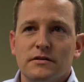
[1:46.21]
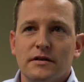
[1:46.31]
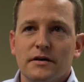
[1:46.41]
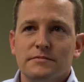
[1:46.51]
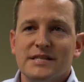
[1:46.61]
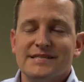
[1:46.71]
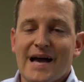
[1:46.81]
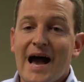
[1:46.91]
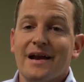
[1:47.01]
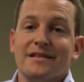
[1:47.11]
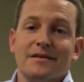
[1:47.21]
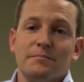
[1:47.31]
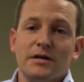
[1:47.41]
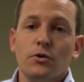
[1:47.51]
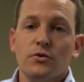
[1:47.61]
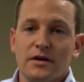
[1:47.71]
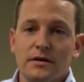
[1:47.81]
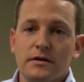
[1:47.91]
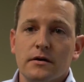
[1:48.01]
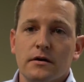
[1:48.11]
The design of the
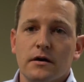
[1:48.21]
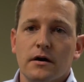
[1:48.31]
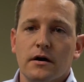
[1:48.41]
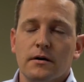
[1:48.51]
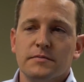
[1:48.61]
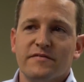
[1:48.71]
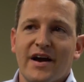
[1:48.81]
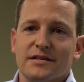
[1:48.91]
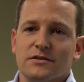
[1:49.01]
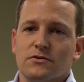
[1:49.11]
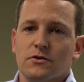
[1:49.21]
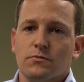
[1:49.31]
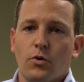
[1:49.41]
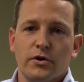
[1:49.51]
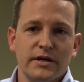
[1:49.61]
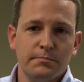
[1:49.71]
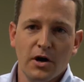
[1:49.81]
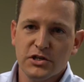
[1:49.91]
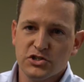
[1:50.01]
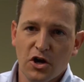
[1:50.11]
building, the fact that there weren't any
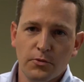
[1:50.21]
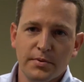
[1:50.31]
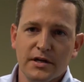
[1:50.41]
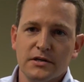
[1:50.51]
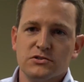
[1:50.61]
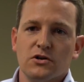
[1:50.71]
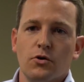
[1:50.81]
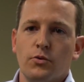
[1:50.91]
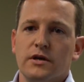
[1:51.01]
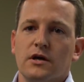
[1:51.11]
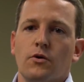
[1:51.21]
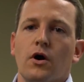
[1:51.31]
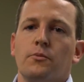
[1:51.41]
punched openings, no window